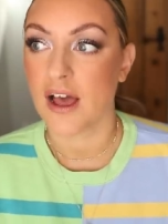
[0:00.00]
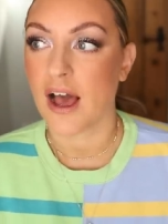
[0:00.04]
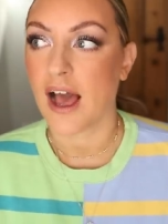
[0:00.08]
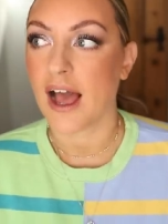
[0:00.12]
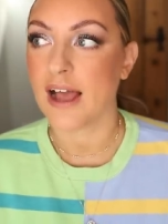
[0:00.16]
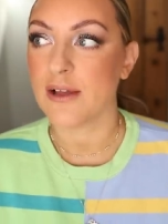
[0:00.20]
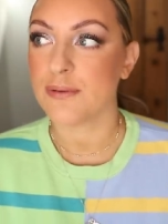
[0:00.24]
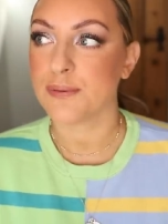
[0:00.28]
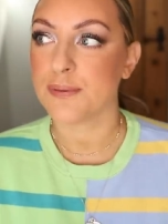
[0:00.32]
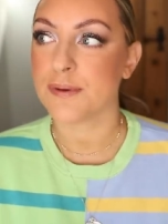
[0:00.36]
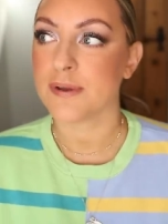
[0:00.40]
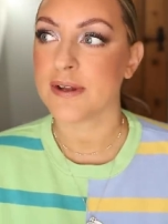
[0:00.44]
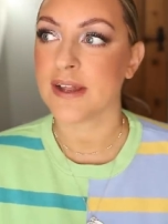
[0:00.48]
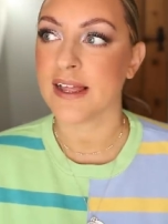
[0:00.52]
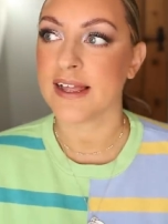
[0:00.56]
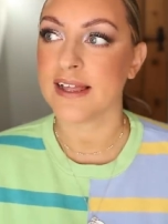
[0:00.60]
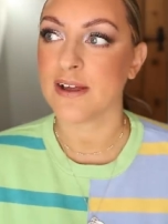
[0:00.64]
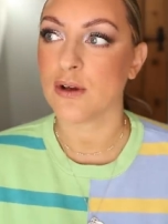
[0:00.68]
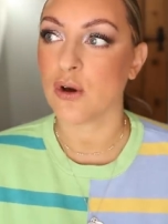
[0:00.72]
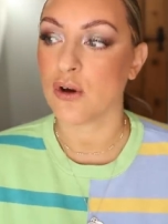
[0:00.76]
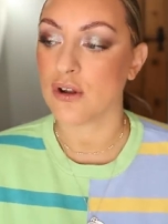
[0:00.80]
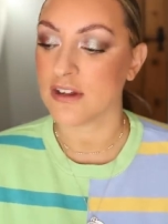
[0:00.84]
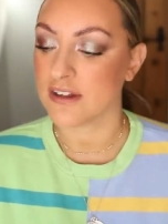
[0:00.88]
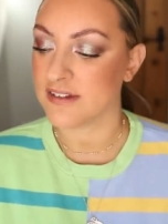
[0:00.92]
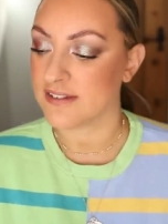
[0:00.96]
I feel like
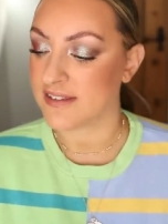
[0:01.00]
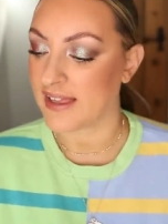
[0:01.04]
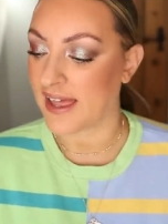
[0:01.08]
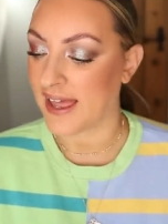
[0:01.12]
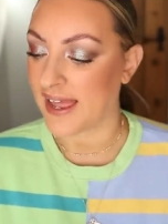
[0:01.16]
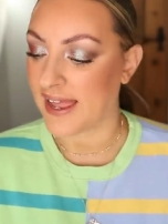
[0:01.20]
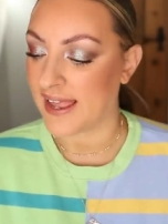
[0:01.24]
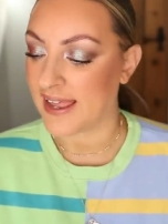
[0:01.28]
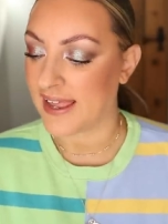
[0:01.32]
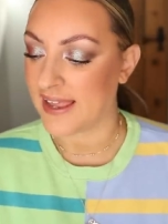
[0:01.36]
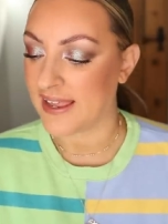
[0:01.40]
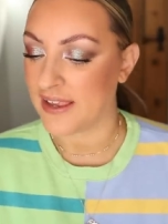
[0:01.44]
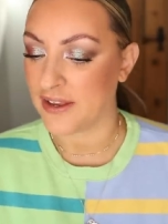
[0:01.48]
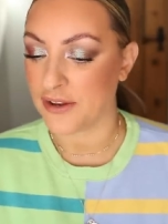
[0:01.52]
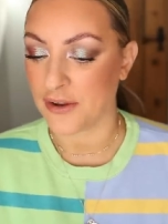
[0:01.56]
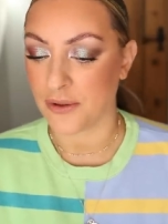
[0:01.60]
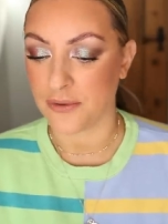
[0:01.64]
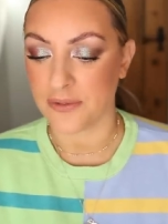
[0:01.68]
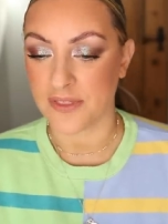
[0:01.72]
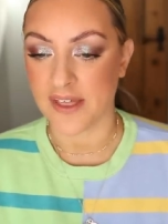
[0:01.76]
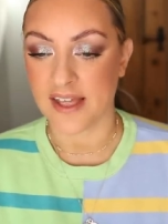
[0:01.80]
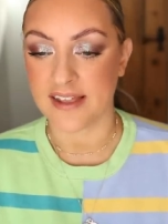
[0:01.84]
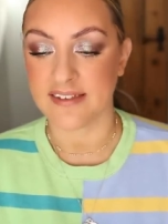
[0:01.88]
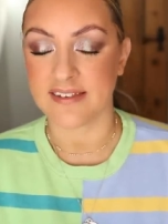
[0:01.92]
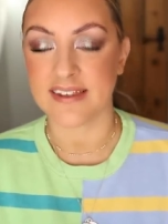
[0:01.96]
holiday, you know,
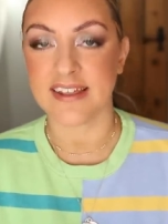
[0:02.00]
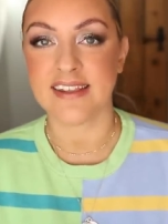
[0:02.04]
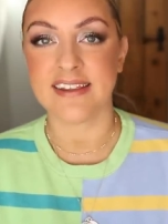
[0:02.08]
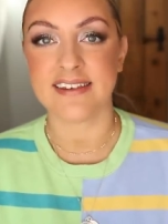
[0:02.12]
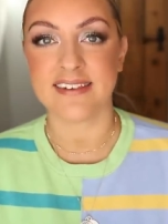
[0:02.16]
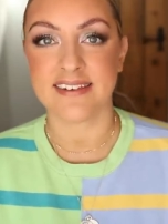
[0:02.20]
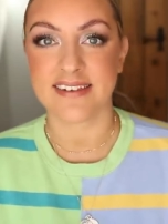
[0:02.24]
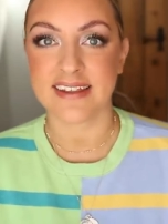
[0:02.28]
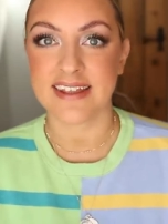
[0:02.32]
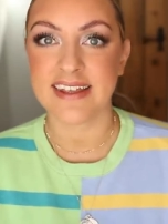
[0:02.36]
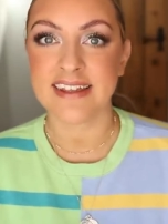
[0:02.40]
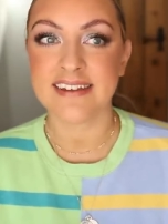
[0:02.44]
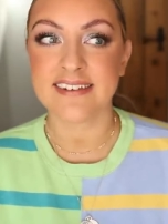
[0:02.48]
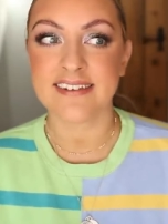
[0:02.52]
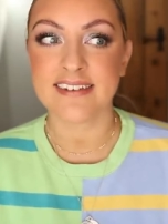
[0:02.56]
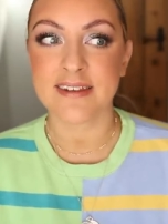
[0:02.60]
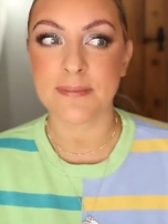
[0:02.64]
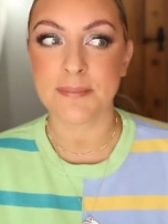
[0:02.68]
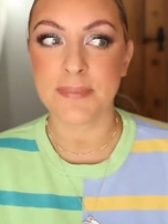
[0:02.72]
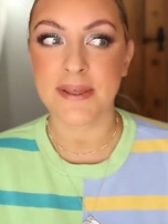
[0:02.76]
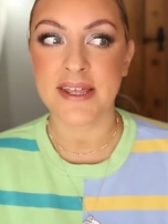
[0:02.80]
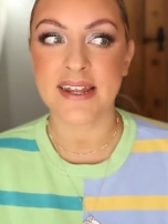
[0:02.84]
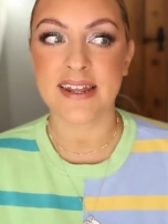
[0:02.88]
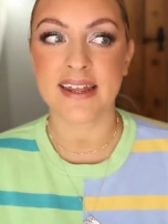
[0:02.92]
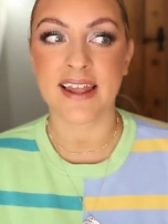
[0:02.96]
there's it's it's a
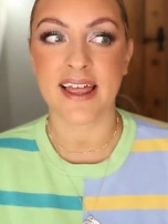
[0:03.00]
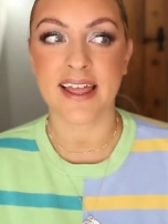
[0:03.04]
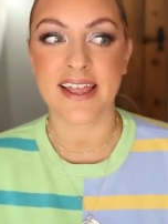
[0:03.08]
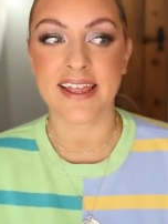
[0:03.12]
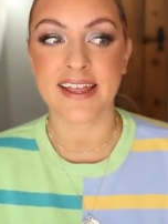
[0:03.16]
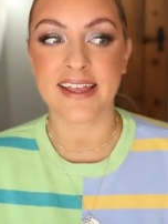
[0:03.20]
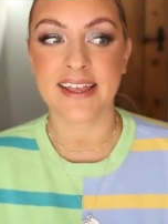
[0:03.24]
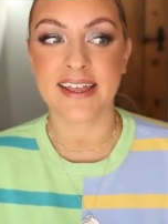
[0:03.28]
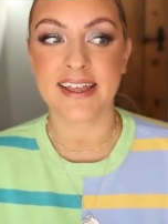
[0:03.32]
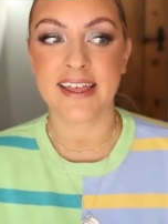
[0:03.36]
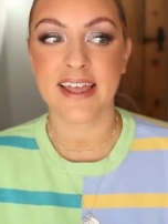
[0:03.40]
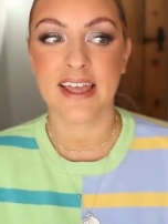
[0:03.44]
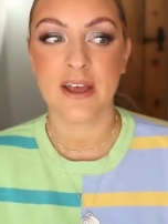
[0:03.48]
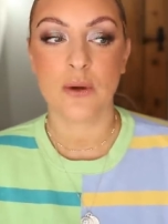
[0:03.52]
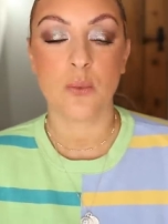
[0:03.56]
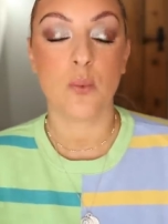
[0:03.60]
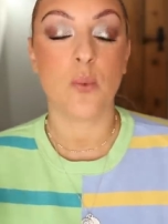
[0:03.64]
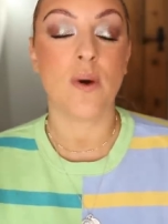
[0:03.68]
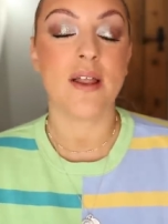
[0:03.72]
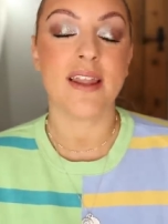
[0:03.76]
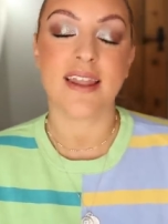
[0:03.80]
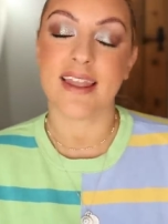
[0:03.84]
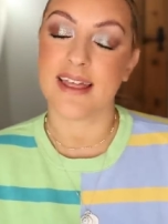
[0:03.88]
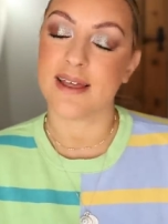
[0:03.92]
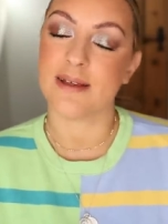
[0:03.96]
bit like
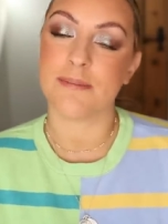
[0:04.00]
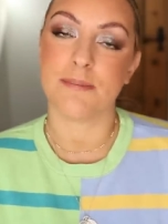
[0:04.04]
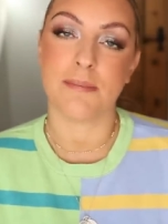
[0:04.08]
well,